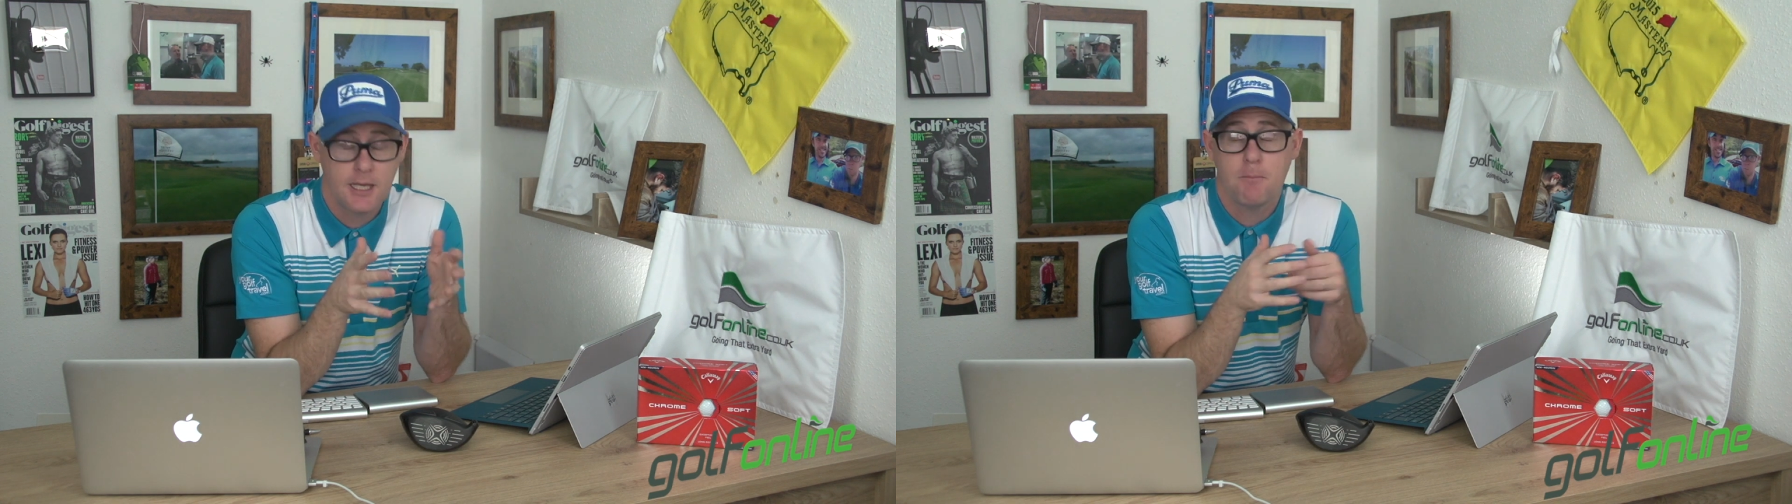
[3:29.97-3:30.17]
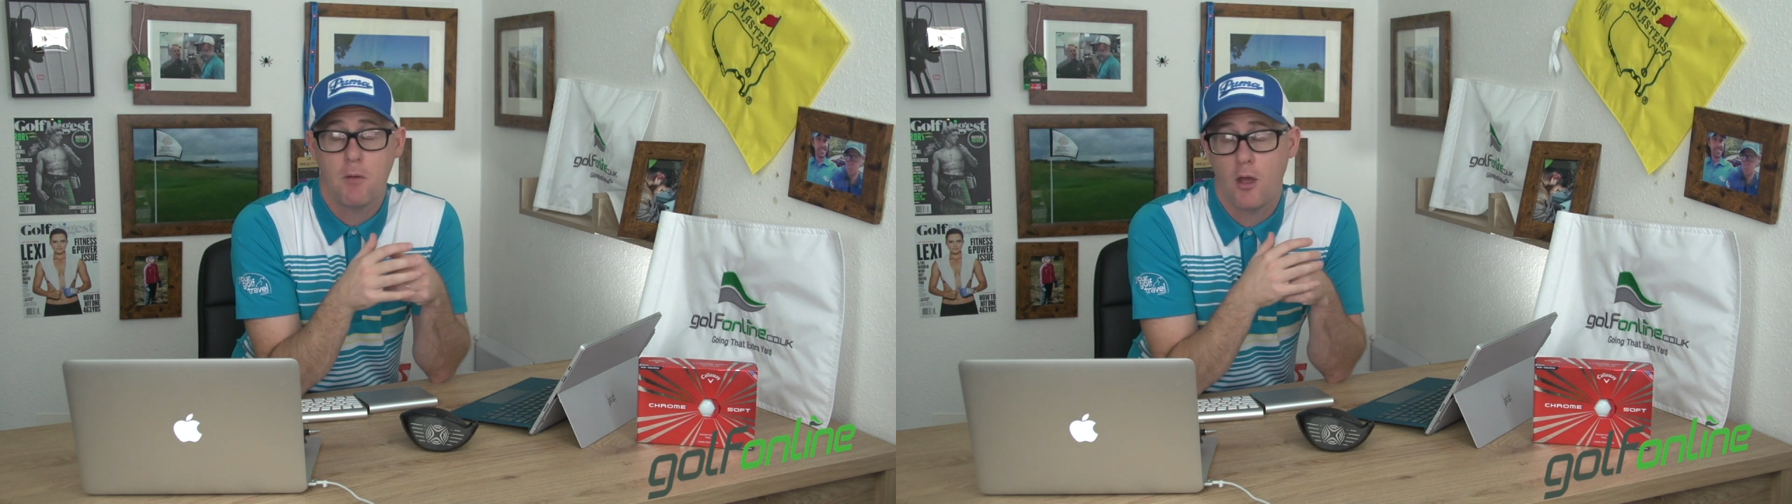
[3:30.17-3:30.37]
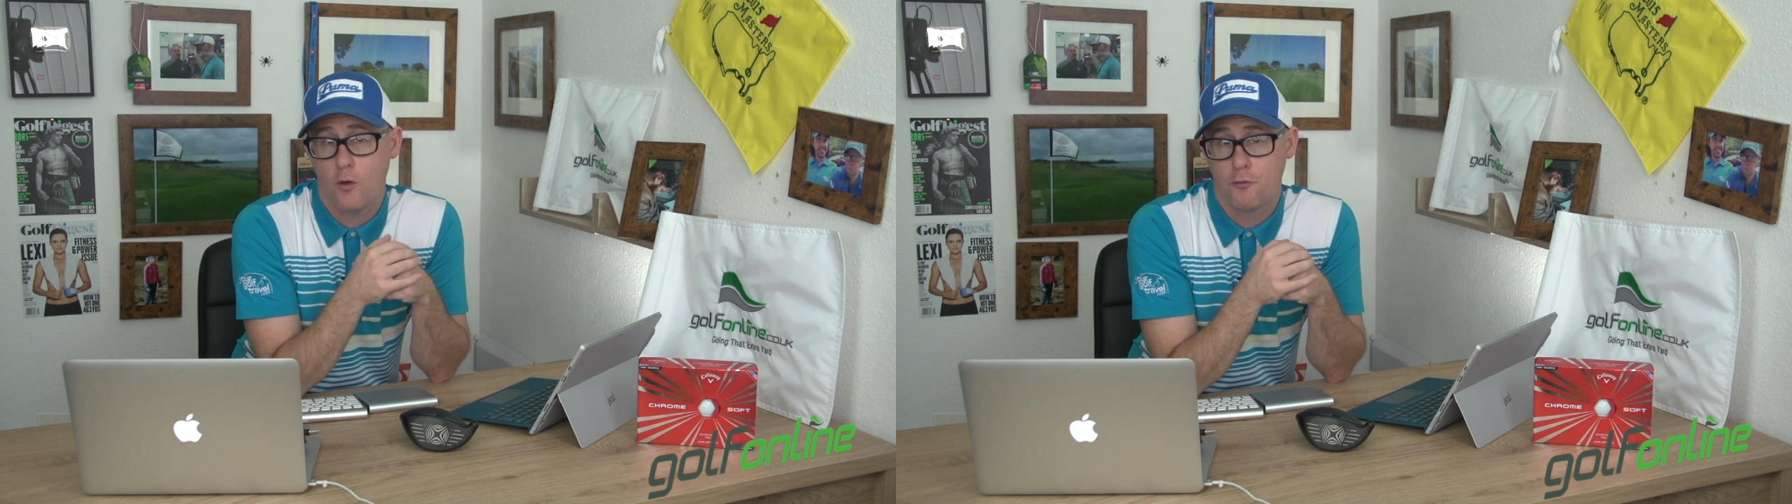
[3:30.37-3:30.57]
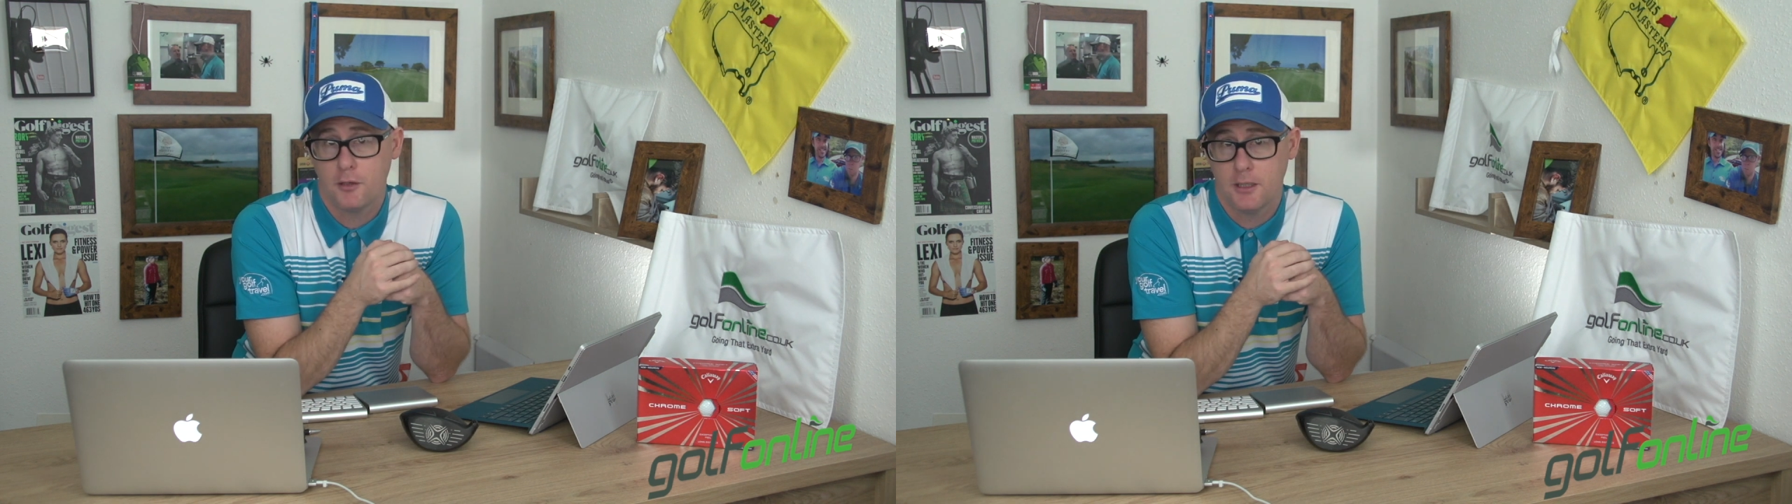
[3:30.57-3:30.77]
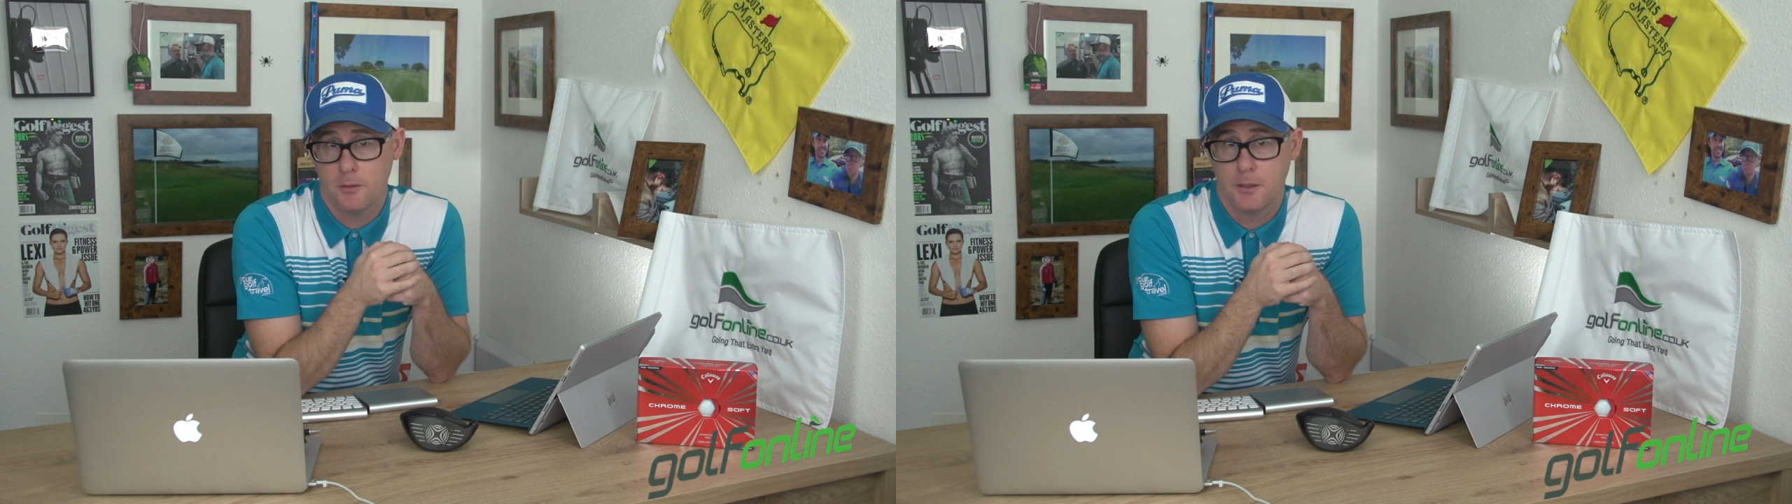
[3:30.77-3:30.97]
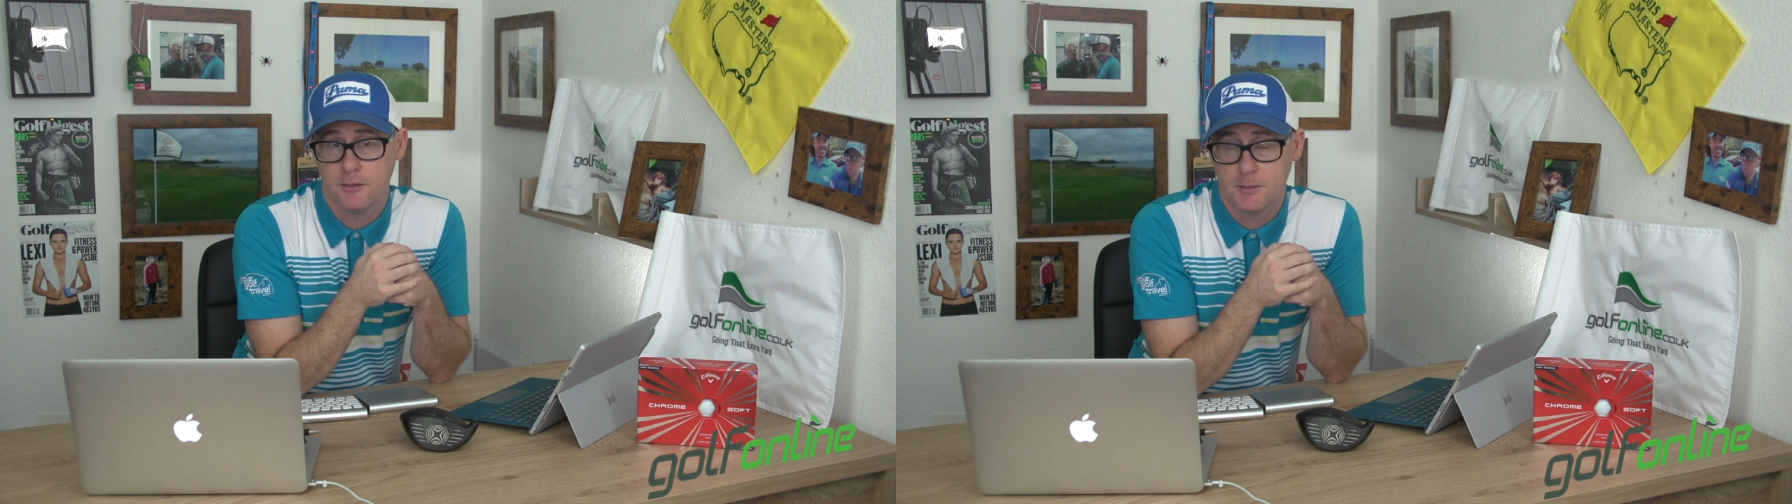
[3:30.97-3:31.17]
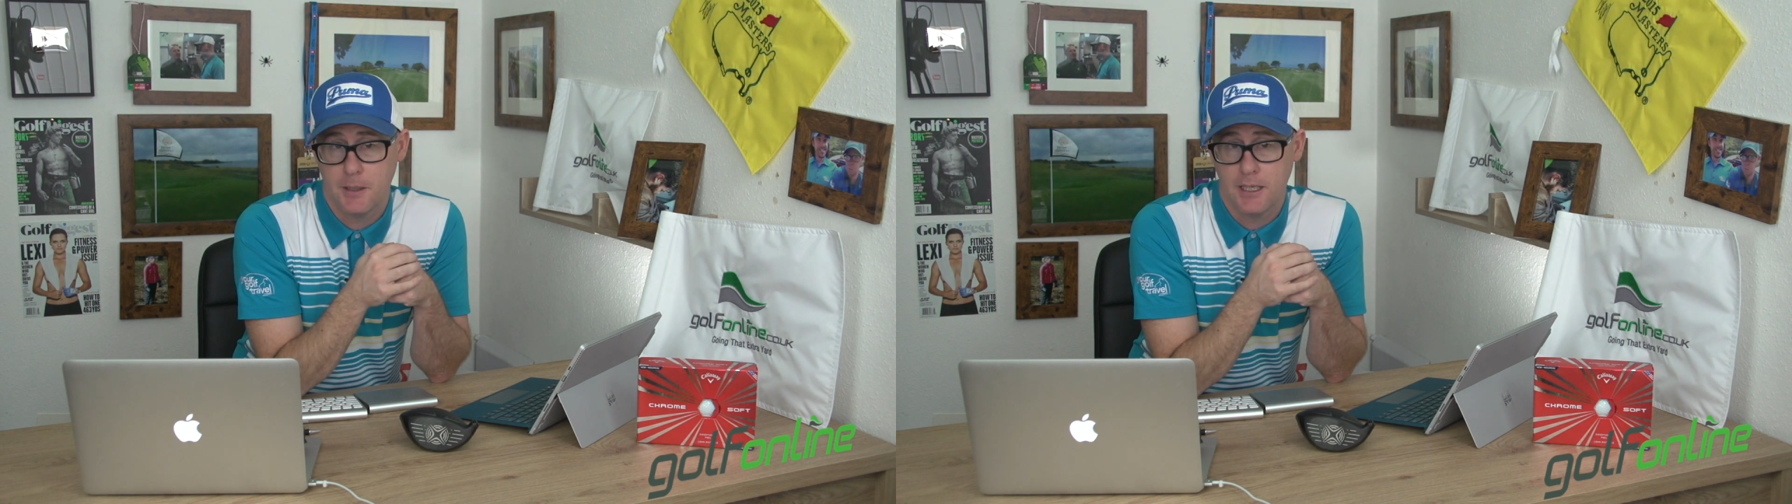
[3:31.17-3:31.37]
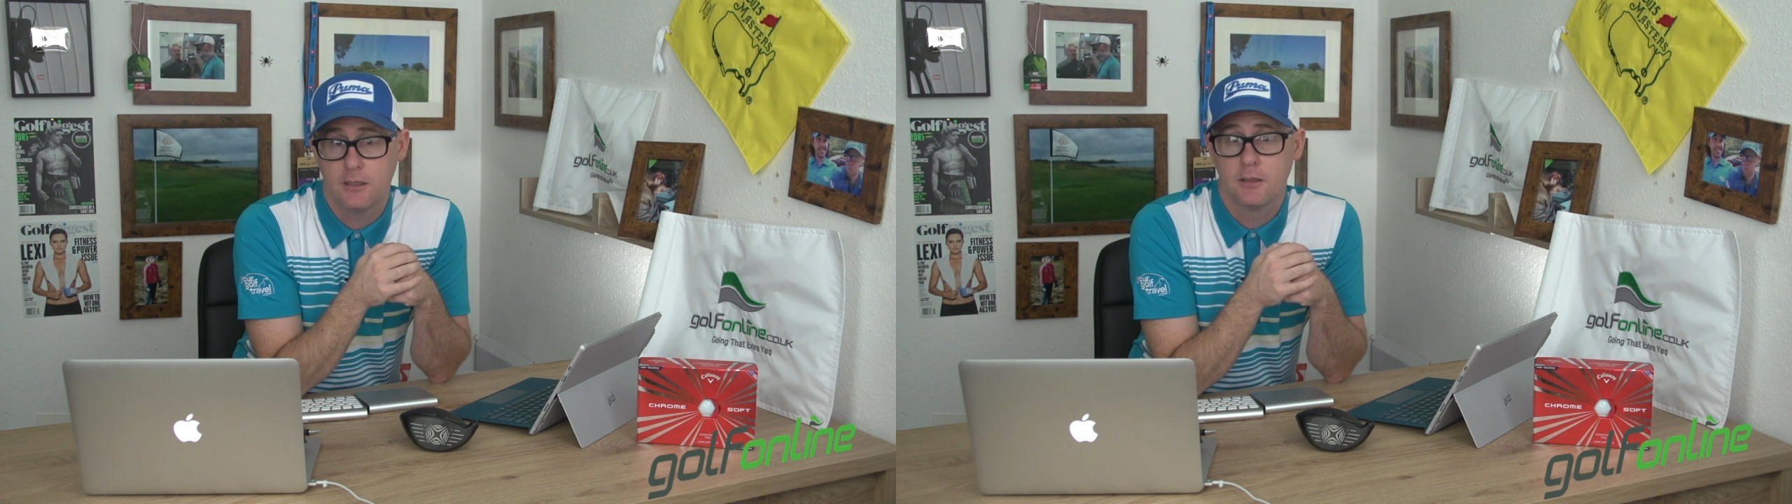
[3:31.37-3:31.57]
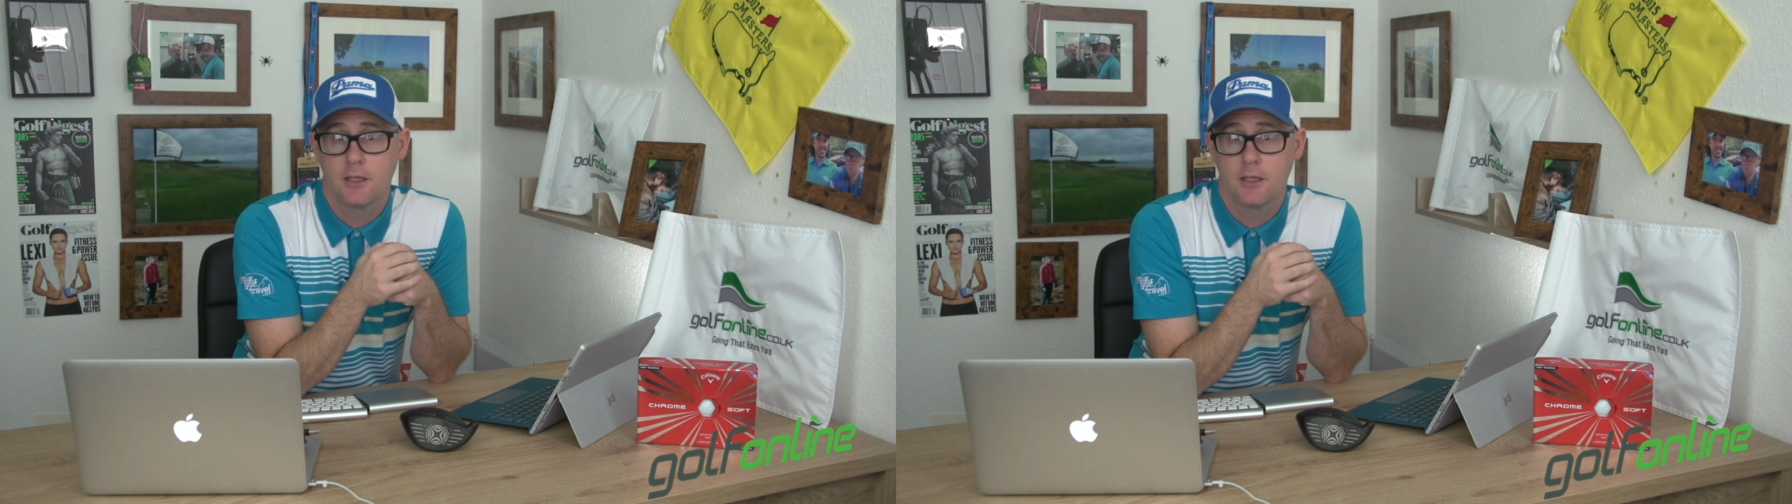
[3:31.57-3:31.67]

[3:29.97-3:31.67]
it might offer a little bit of speed.